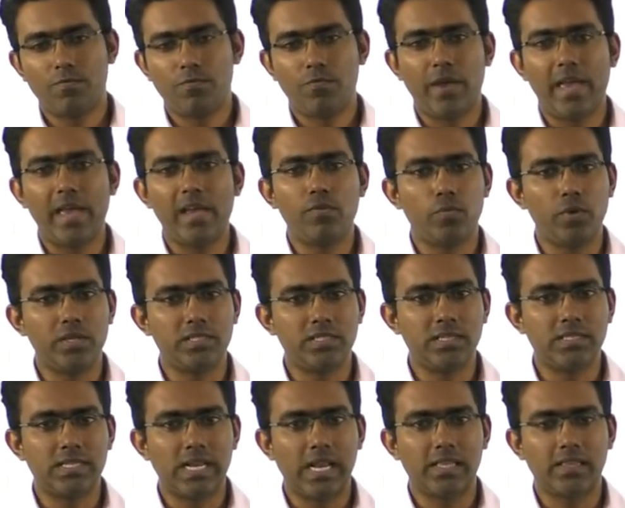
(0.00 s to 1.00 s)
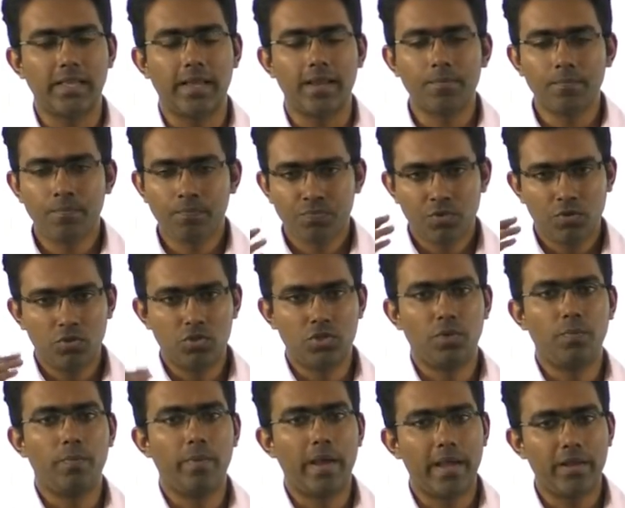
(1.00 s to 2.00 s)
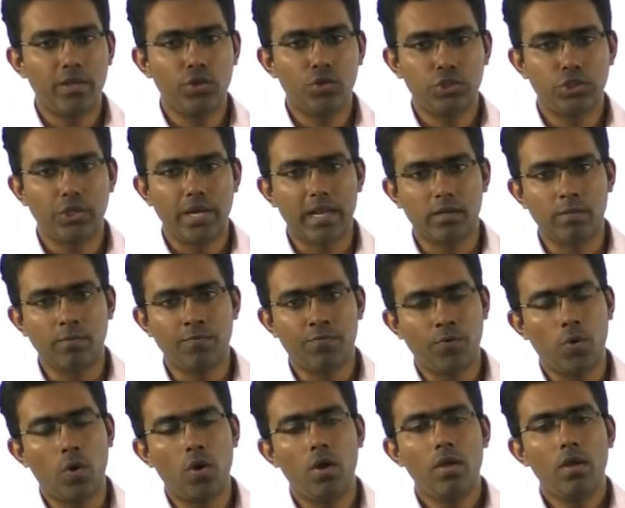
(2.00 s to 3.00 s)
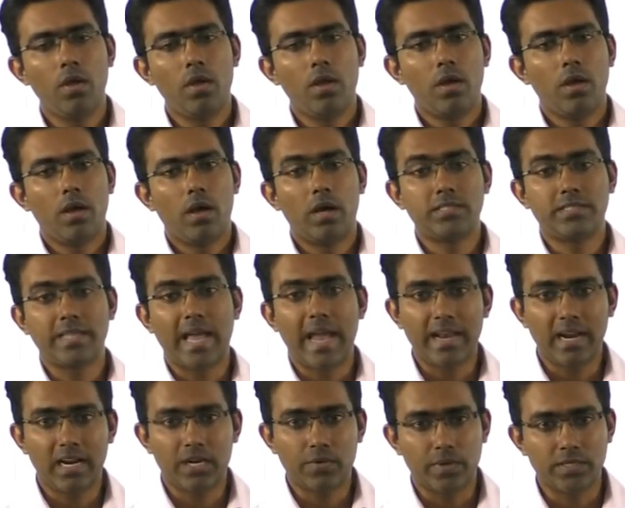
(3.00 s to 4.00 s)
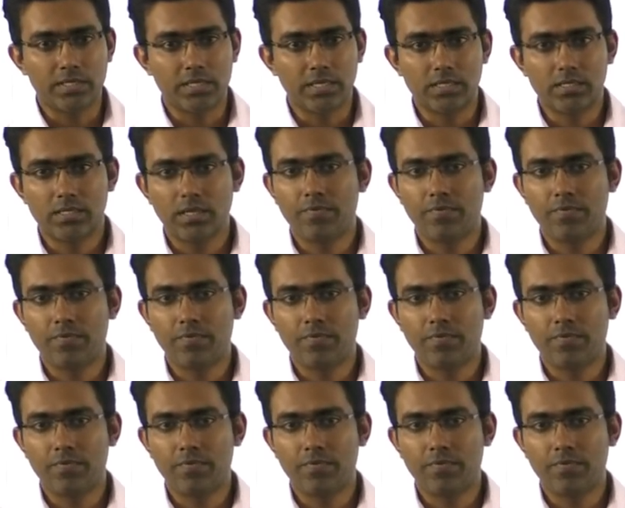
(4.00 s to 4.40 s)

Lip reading: vague questions like that. You should attempt for standard questions.